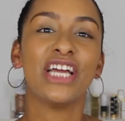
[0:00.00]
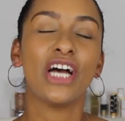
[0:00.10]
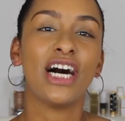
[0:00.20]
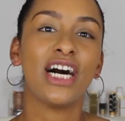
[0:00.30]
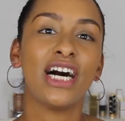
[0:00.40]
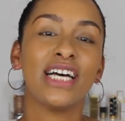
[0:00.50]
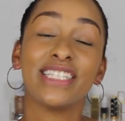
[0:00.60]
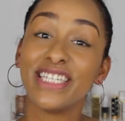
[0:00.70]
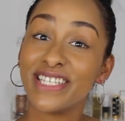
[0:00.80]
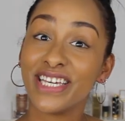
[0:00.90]
Uh,
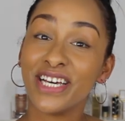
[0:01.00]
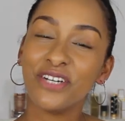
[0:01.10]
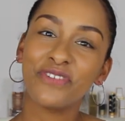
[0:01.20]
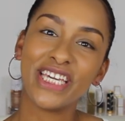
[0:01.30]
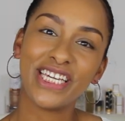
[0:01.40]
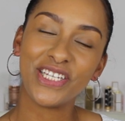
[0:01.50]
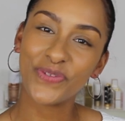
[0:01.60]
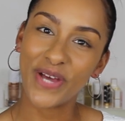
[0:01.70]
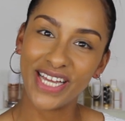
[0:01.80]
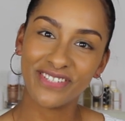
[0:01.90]
Alicia of Kinky
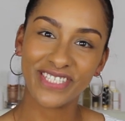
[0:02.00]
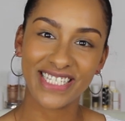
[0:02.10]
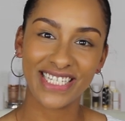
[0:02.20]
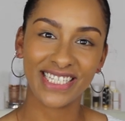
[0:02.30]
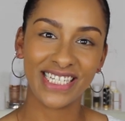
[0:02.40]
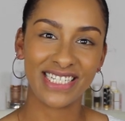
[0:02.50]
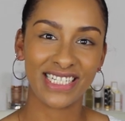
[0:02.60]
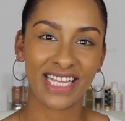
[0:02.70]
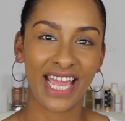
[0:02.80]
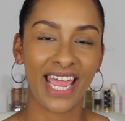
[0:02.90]
Sweat recently
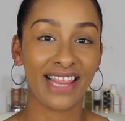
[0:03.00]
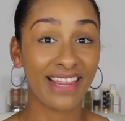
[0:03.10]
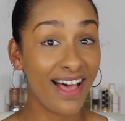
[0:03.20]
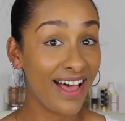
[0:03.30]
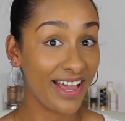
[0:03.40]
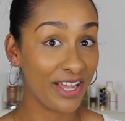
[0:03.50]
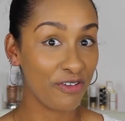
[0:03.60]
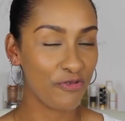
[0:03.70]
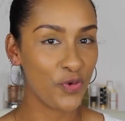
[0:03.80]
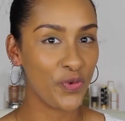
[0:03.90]
did a
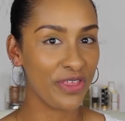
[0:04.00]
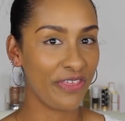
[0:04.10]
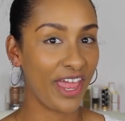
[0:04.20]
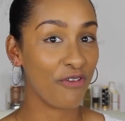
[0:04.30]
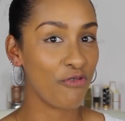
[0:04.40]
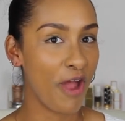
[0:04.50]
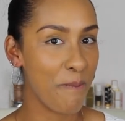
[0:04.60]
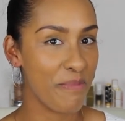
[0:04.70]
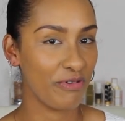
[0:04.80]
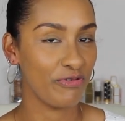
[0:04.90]
live with a
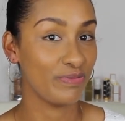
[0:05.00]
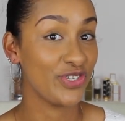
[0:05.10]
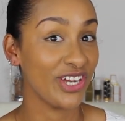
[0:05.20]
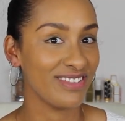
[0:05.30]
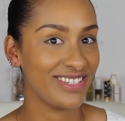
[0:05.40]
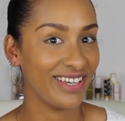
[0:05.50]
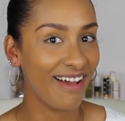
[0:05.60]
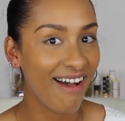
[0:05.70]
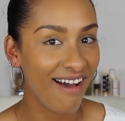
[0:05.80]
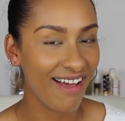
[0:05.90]
rep from
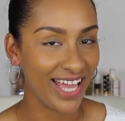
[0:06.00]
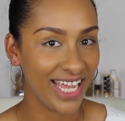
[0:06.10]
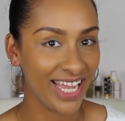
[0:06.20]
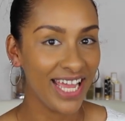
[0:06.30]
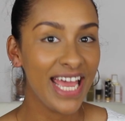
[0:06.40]
Chantecaille.